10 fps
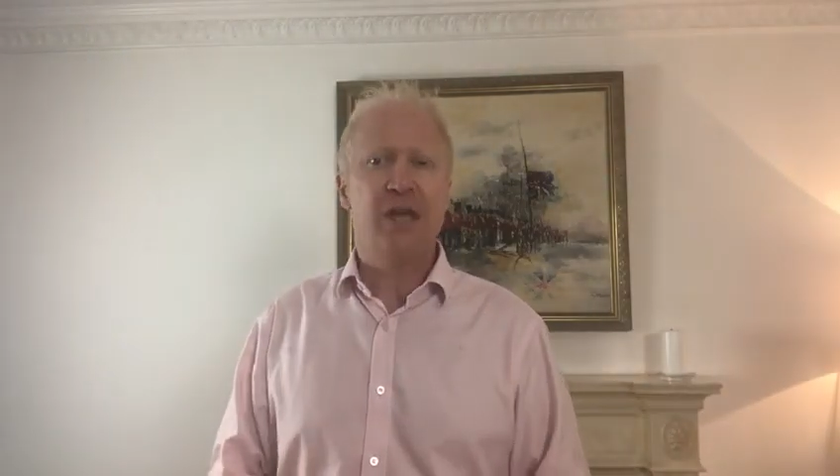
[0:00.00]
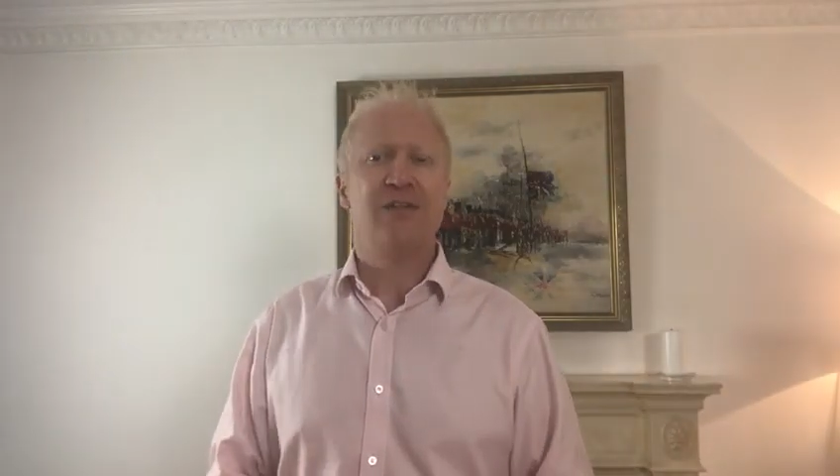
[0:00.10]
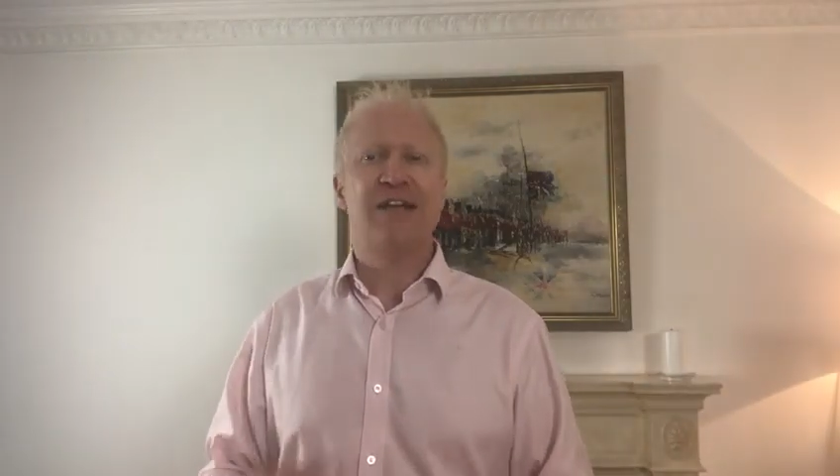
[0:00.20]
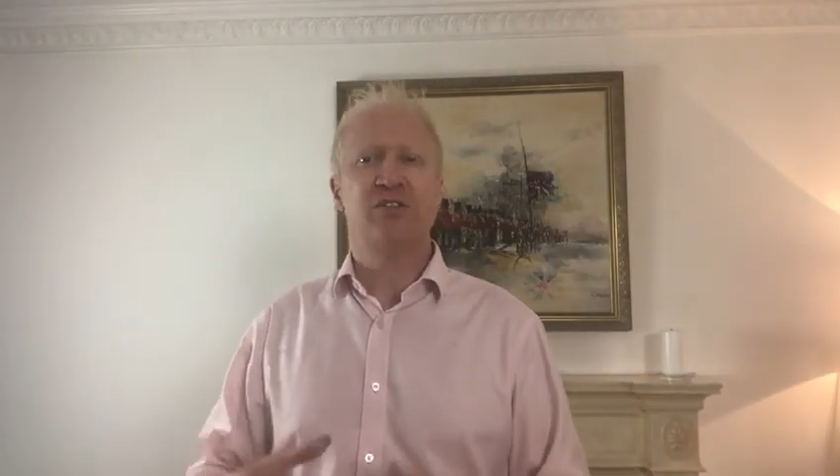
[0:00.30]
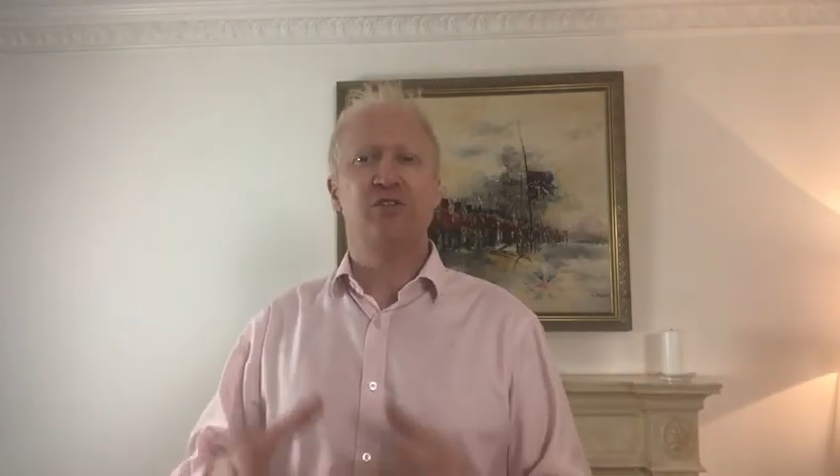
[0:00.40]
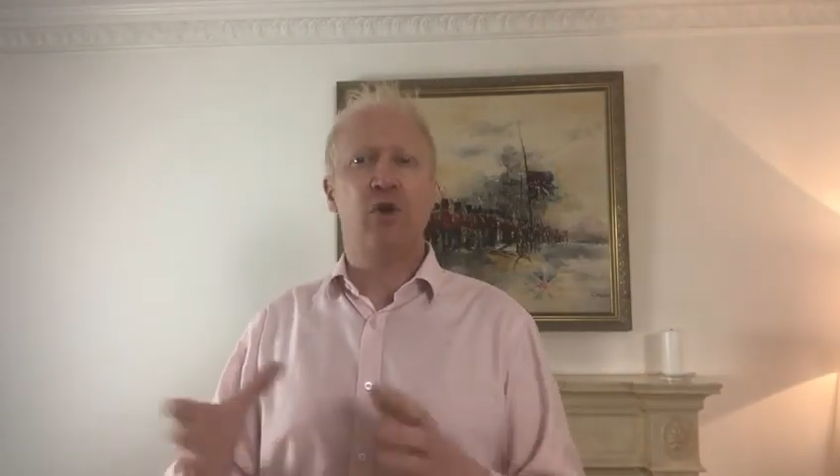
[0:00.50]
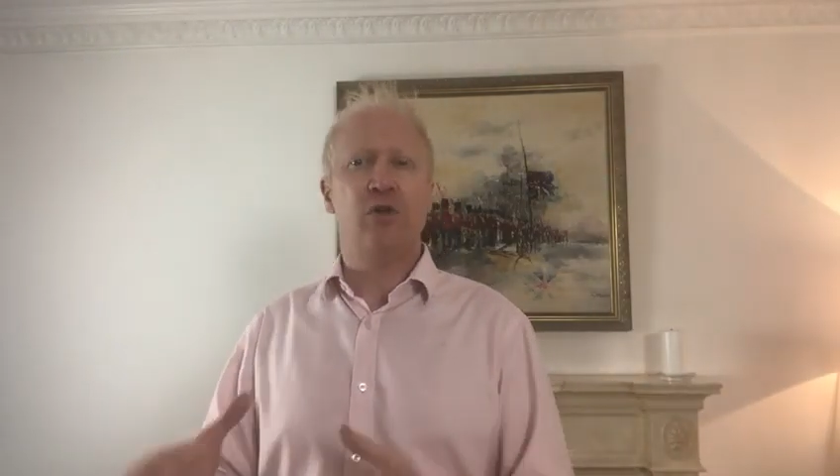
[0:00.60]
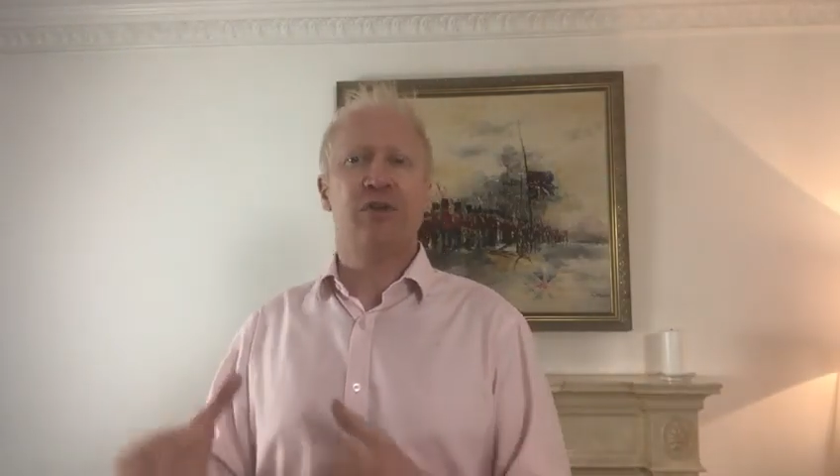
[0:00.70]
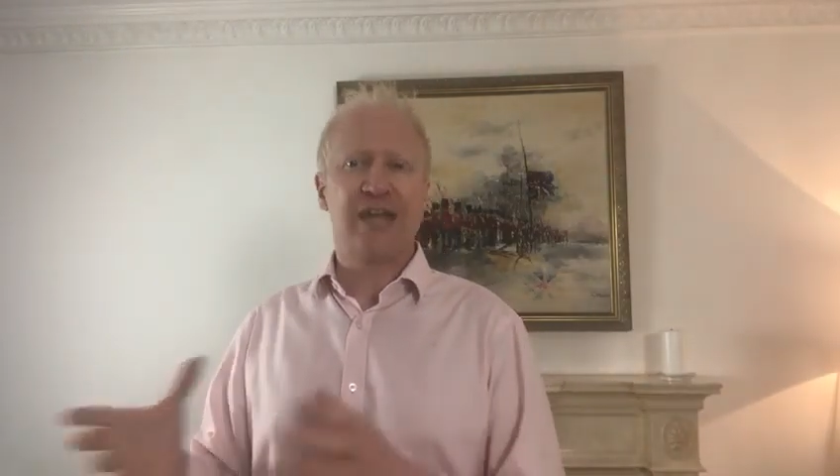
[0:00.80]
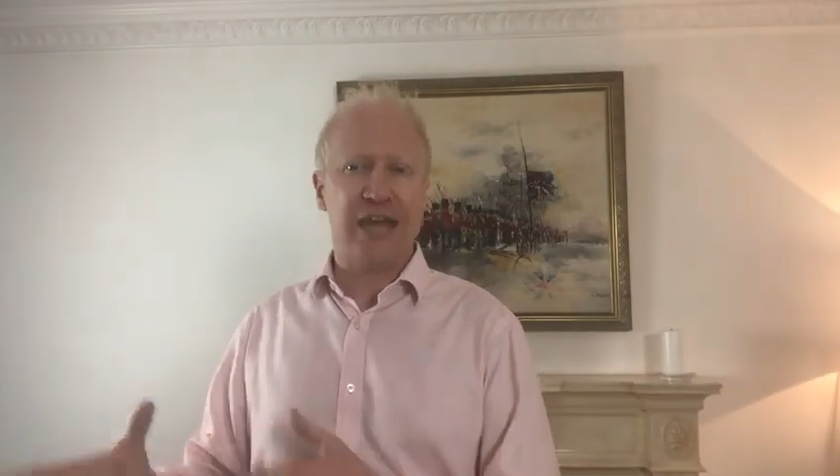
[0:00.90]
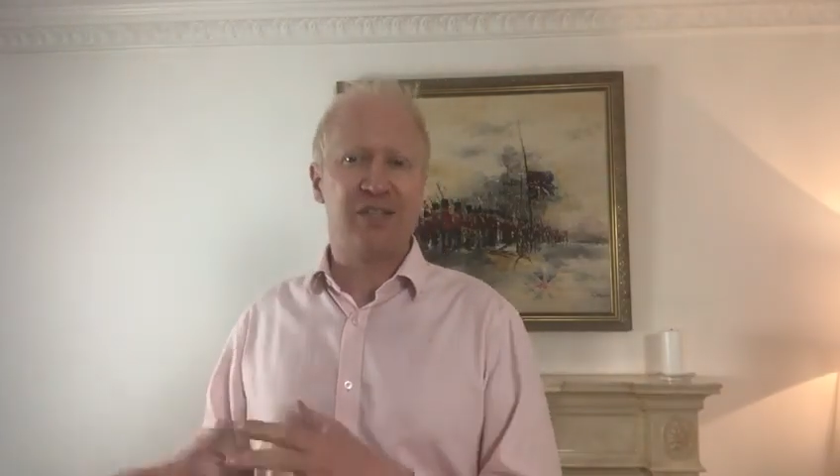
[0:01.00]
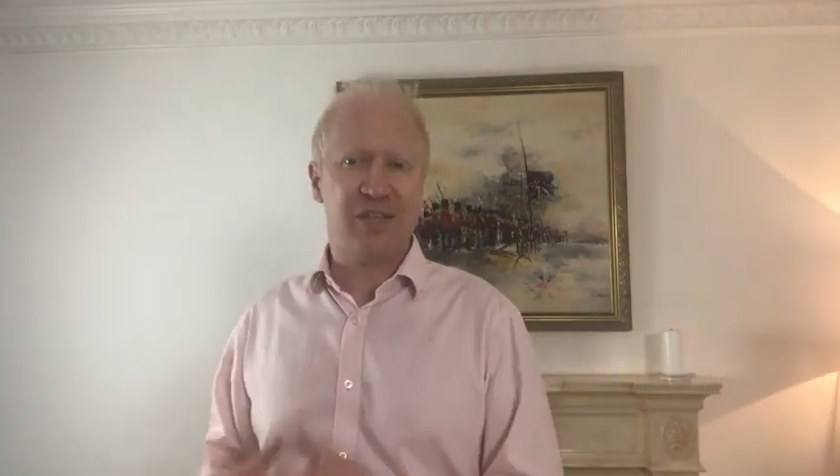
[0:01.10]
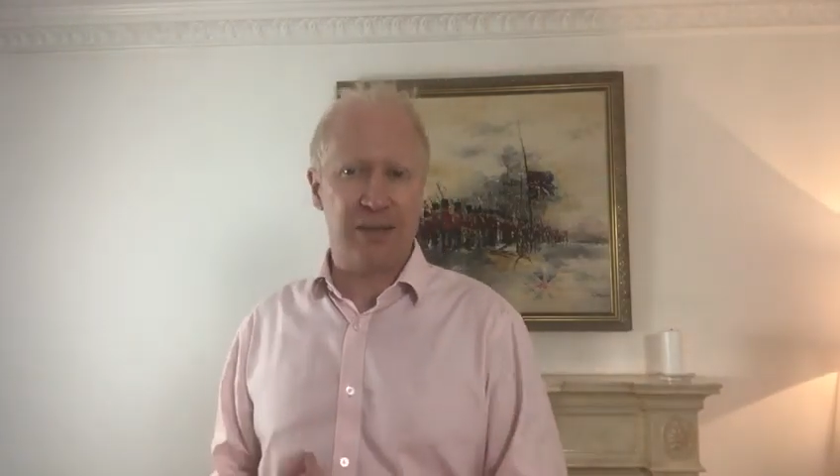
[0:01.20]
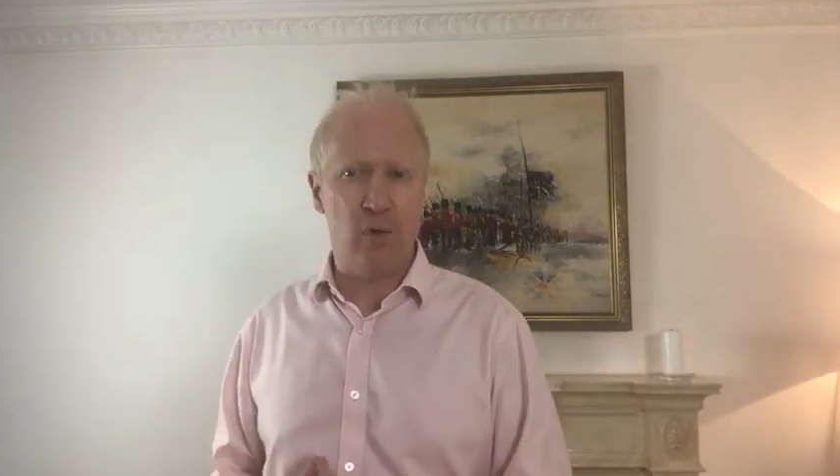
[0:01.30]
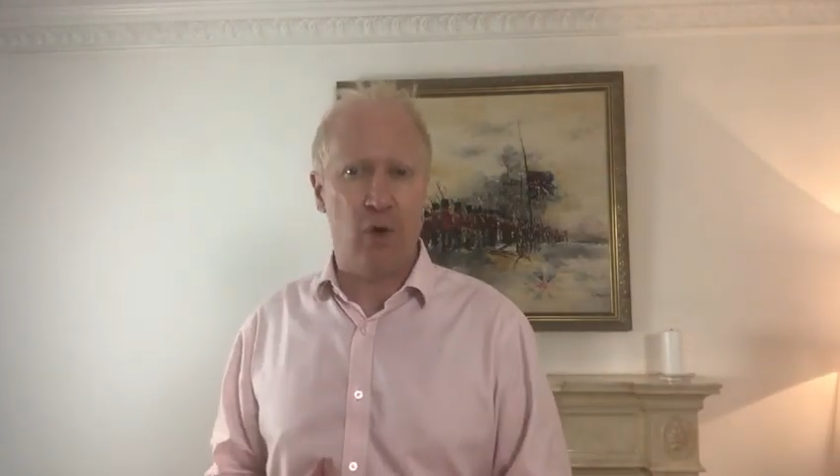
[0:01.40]
That's not the case
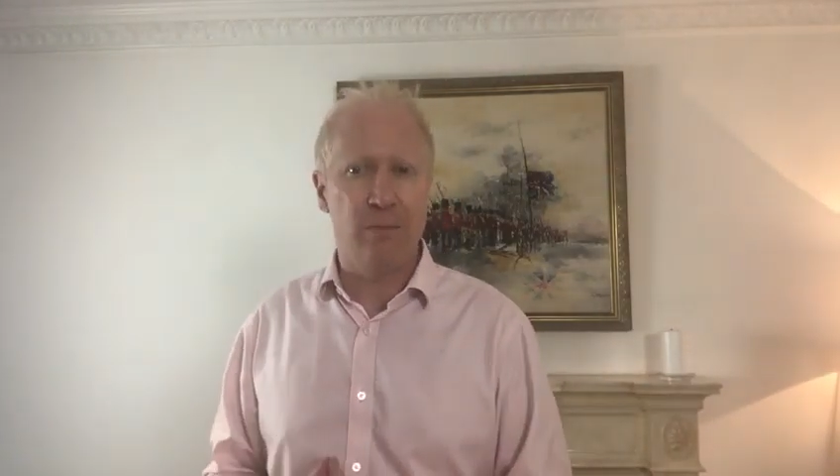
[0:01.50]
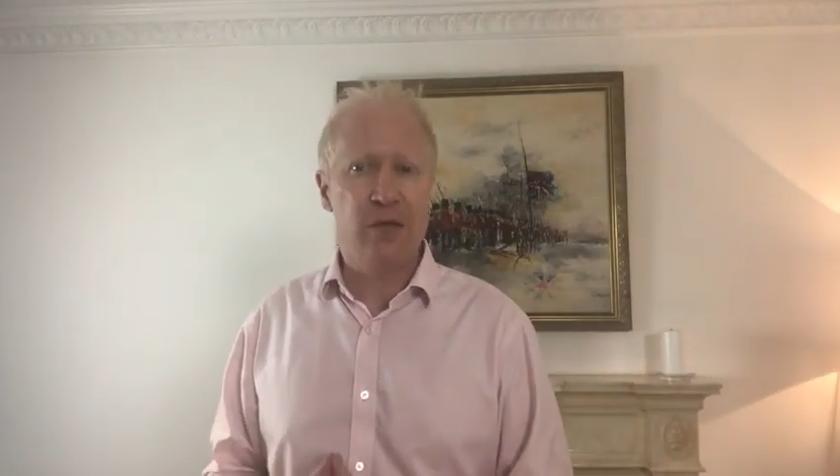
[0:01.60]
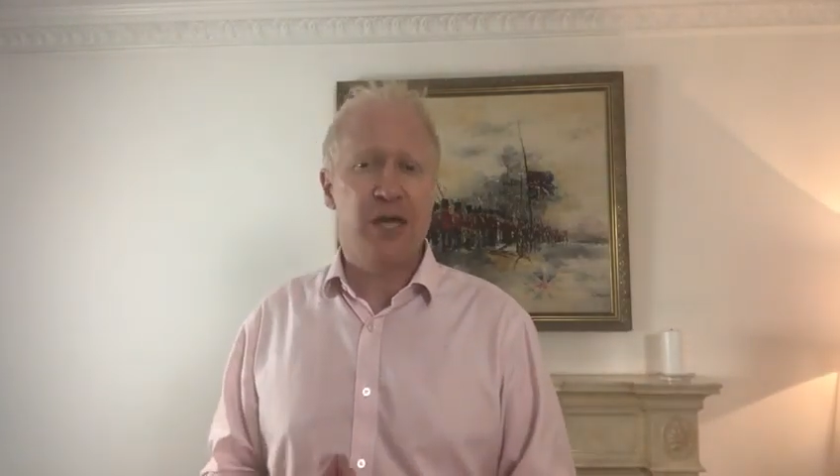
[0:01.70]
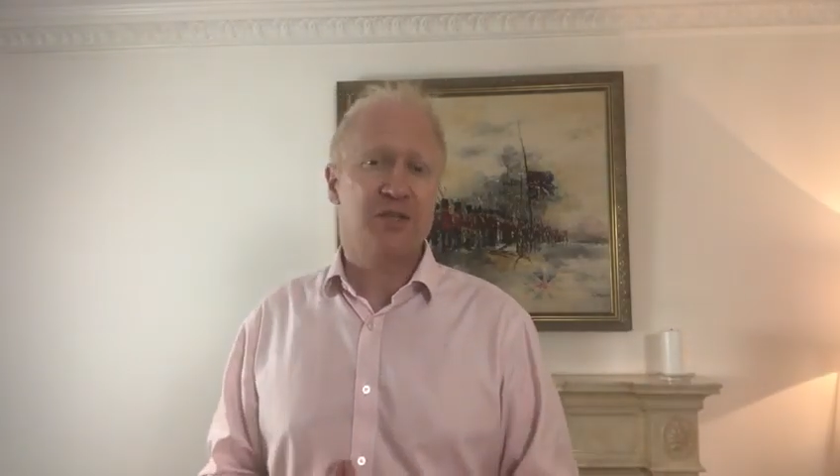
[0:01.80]
anymore.